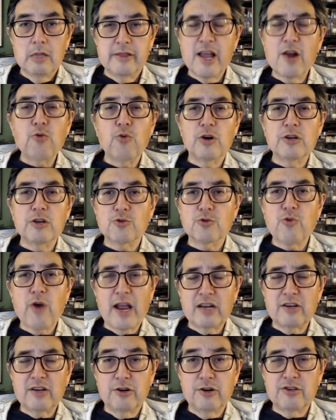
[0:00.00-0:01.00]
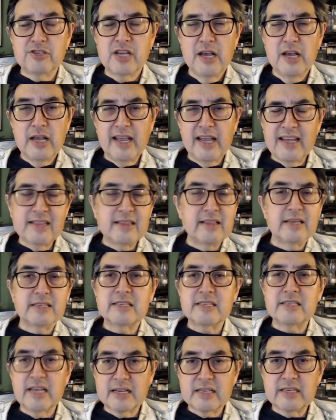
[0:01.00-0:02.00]
There were directors in the
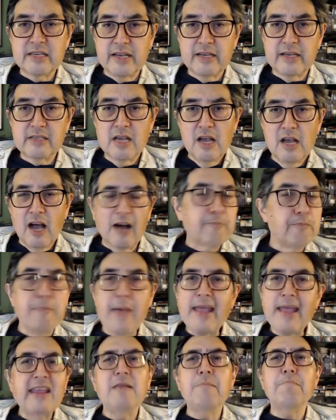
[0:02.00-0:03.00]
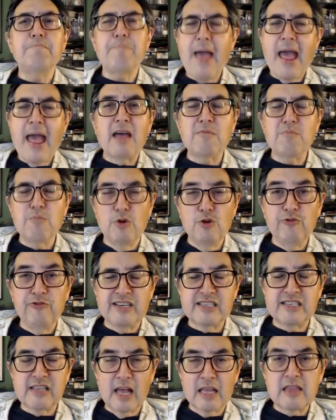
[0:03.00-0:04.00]
60s of uh, making bad
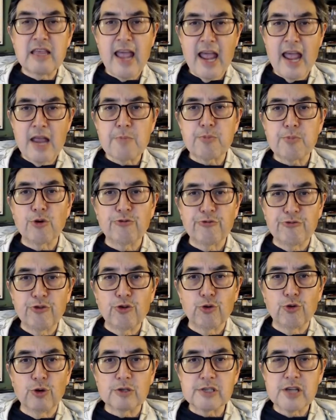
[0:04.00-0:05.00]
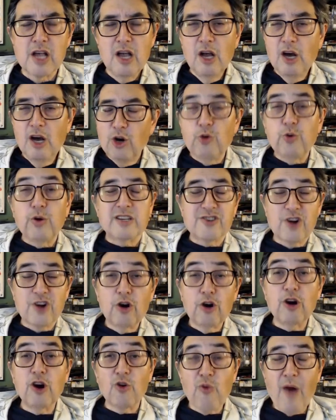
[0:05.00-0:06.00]
movies like the April Fools, who would
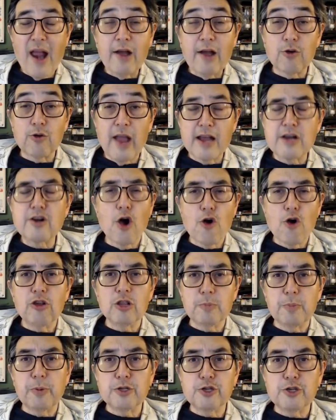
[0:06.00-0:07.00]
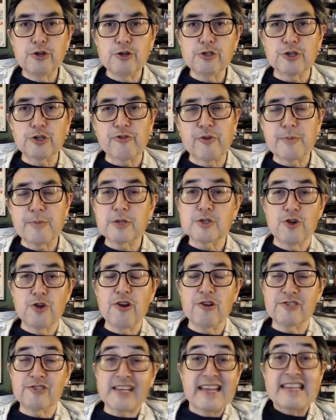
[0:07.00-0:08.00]
turn around and go to the producers from the
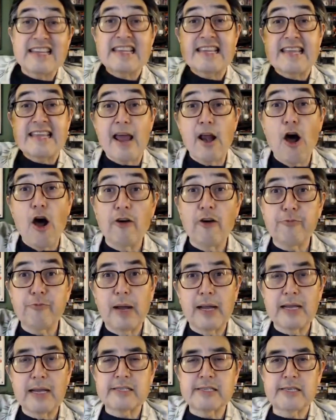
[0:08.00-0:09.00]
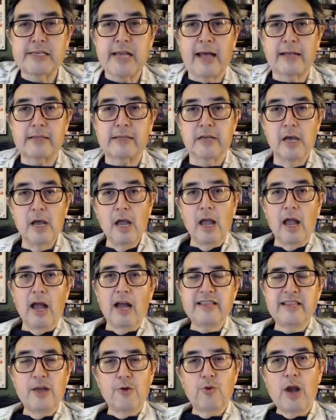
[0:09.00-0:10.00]
studio and say, Get off my set.
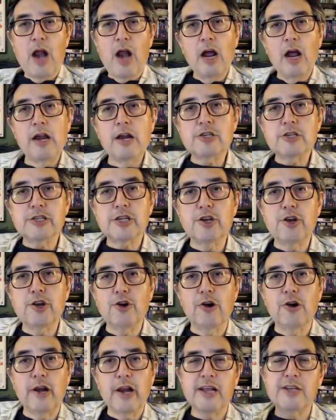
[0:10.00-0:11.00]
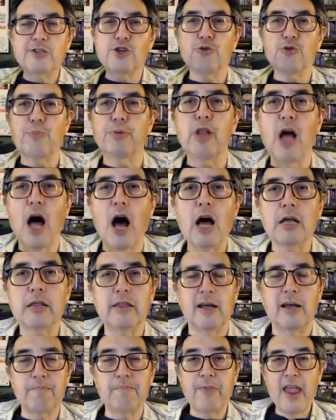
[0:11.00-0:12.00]
And they would hire security to block
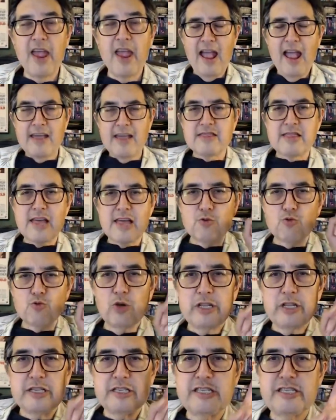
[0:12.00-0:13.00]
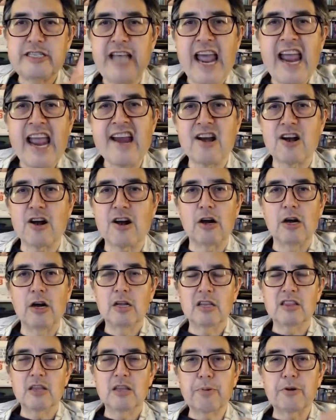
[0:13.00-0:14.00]
them. And they would dare
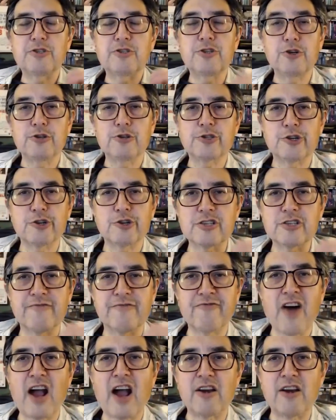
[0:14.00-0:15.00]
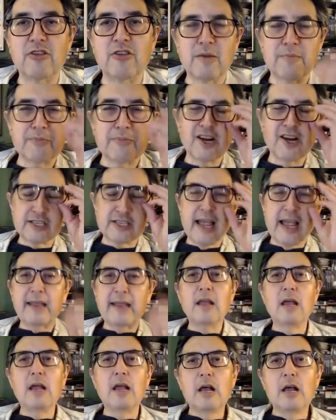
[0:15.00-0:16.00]
the producers to fire them. They're
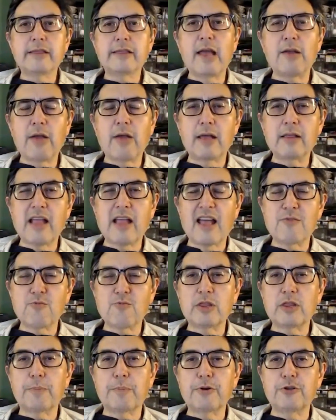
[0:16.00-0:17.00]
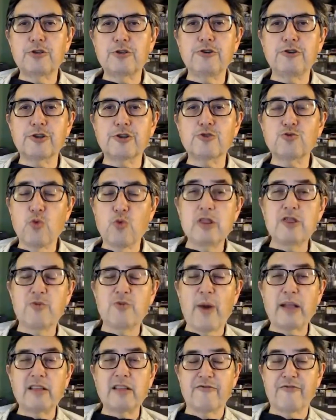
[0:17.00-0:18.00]
saying they and, and when the producers would
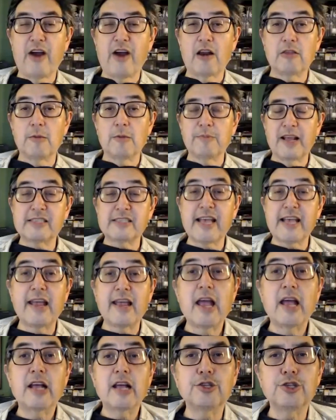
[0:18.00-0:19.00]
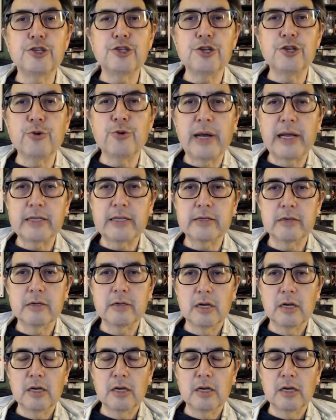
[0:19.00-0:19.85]
threaten to fire them, they'd say, Do it.